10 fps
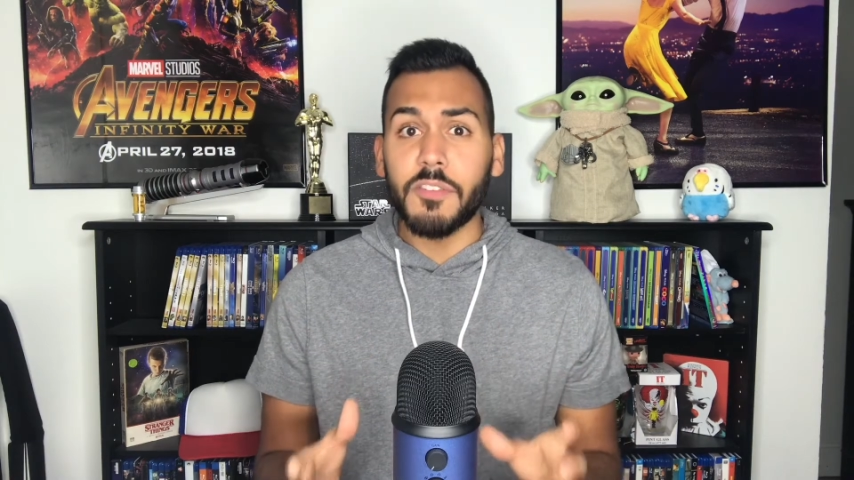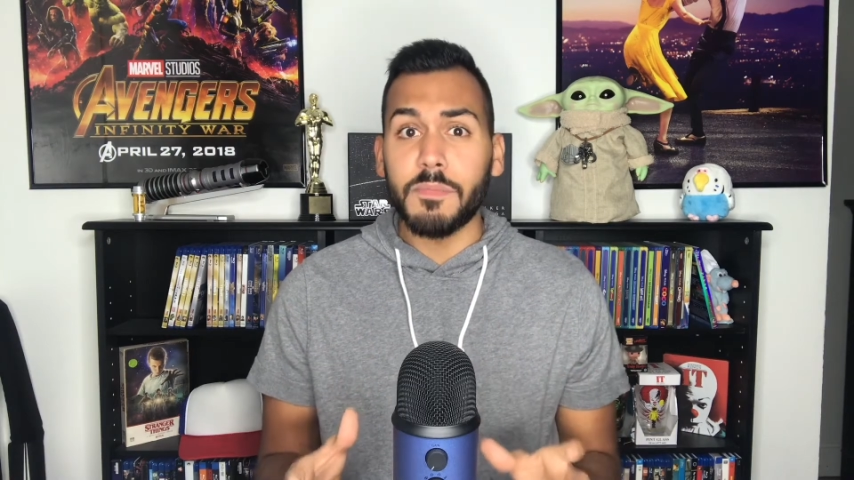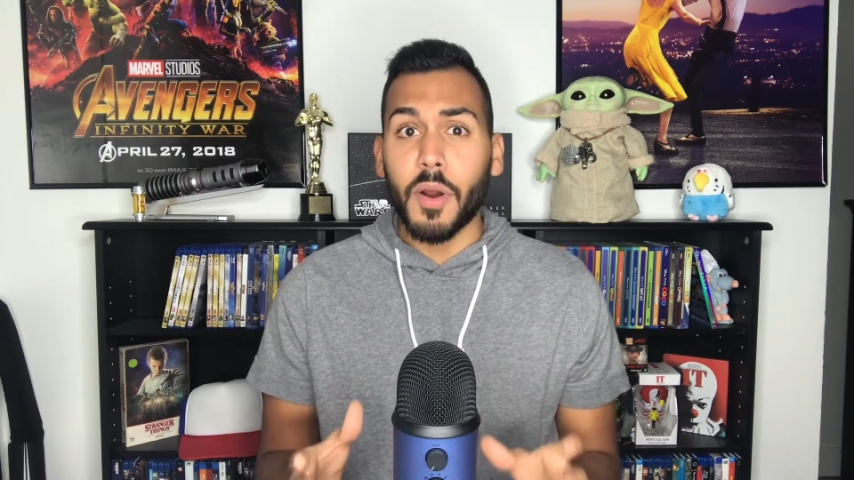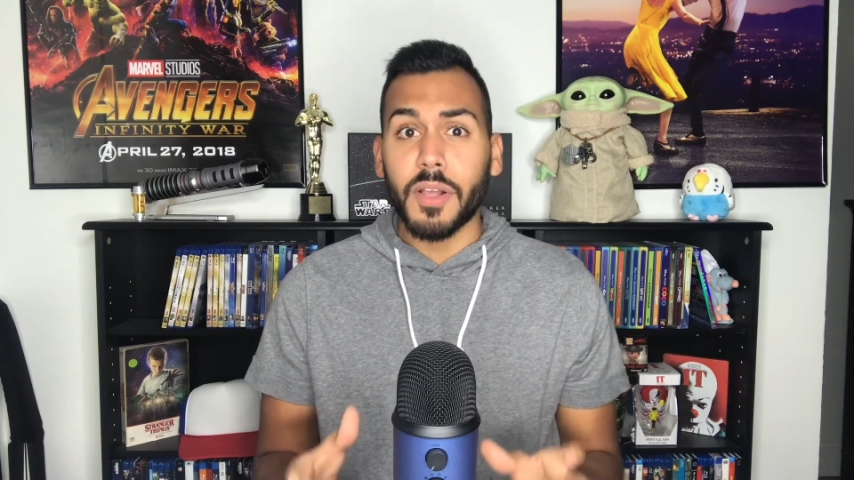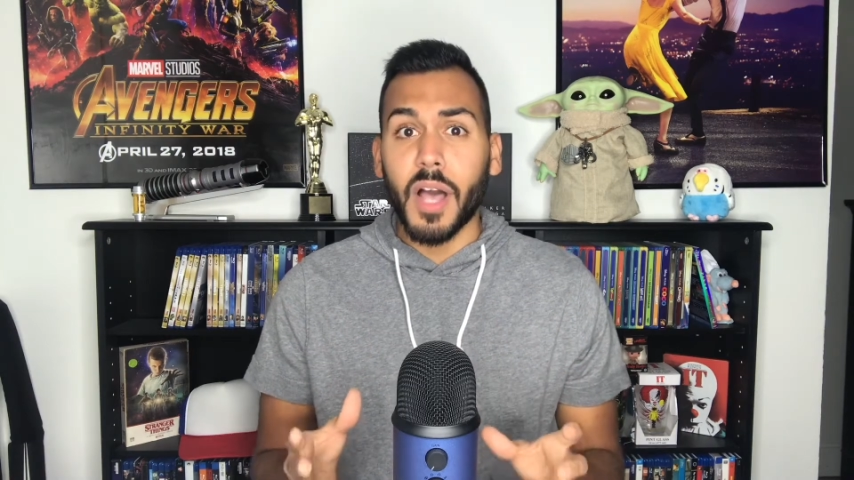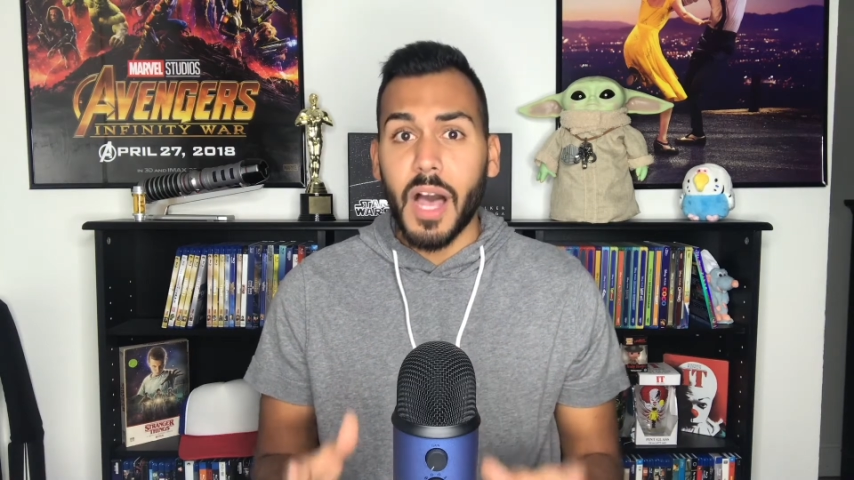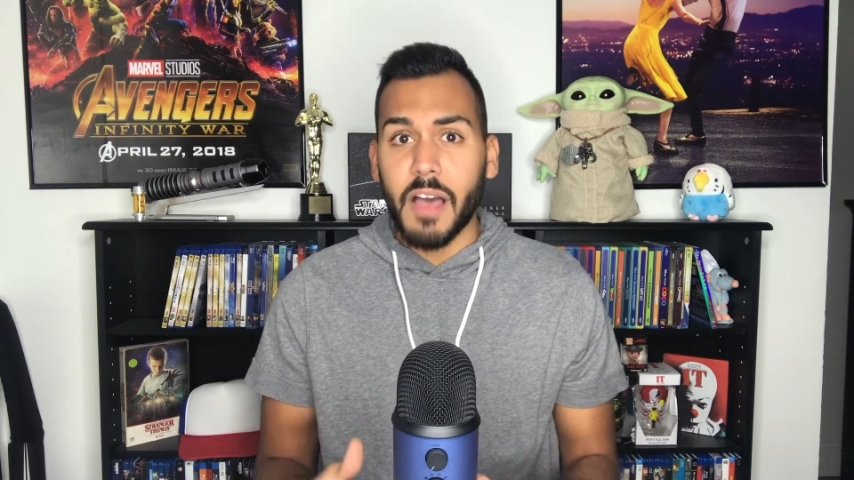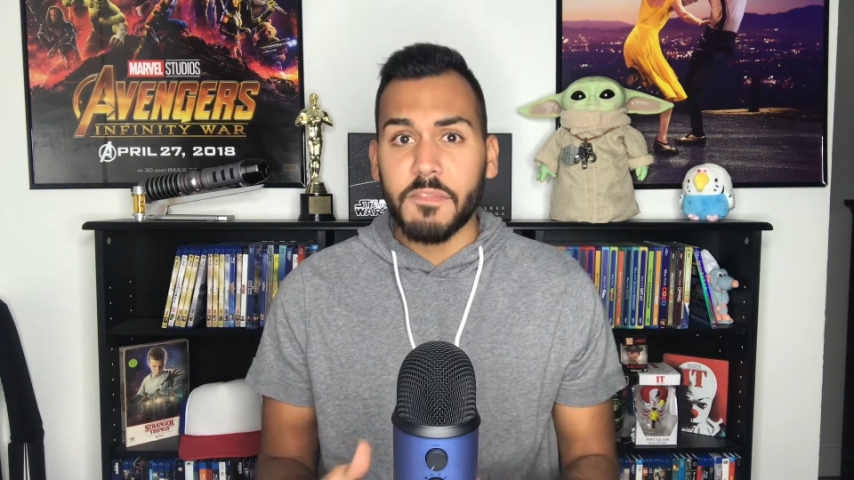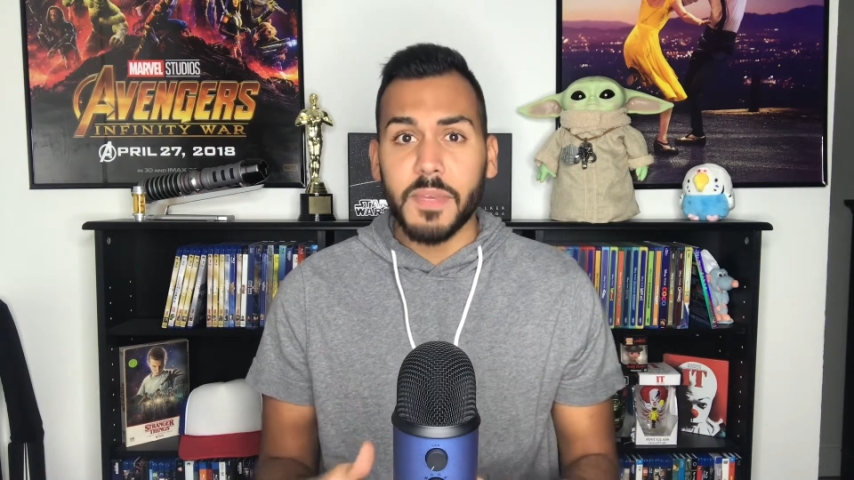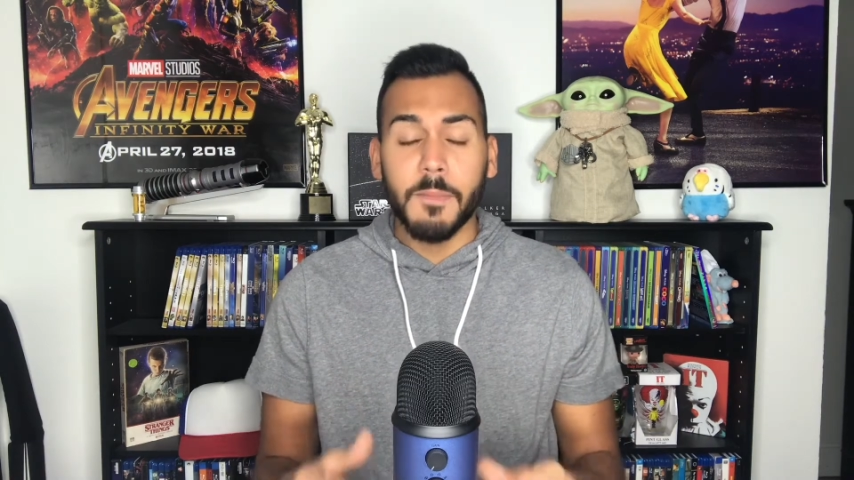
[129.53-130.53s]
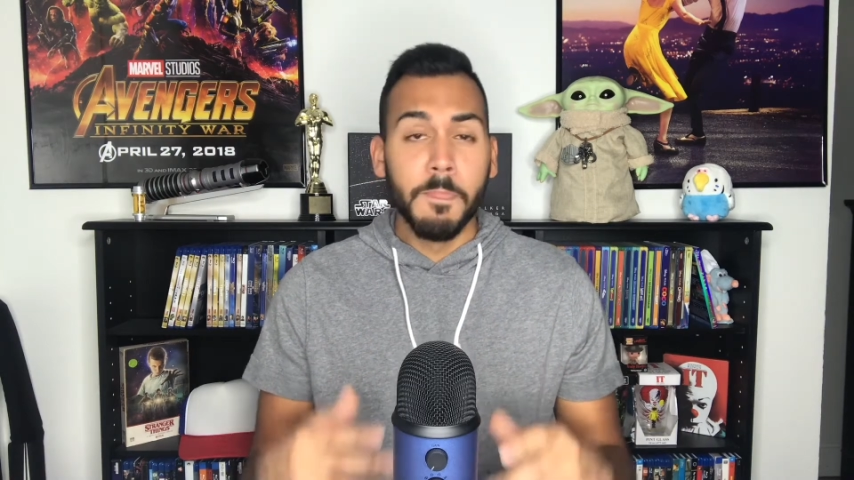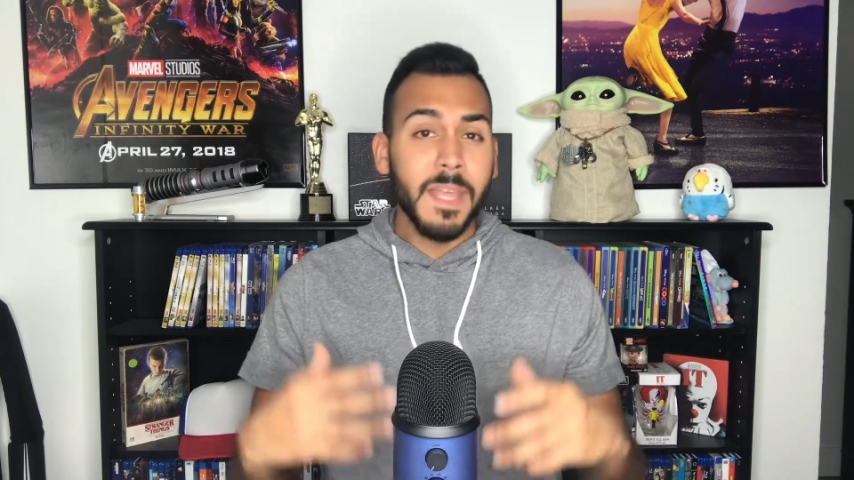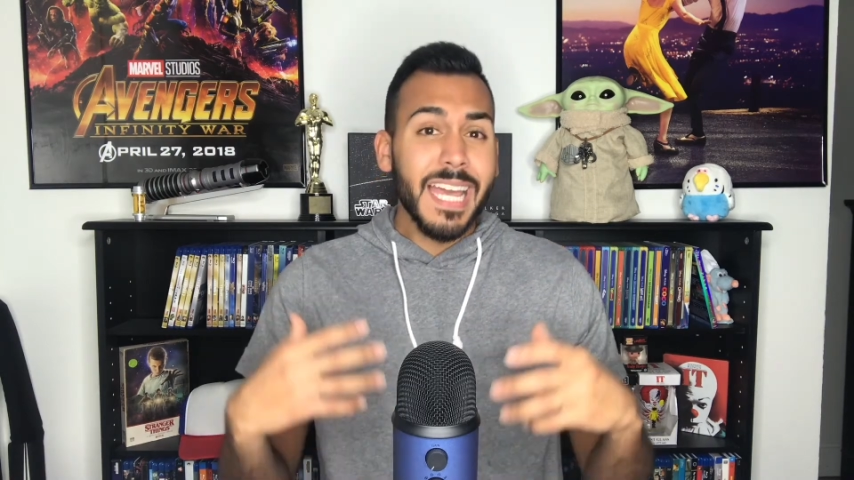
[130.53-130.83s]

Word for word: of Mark Hoffman.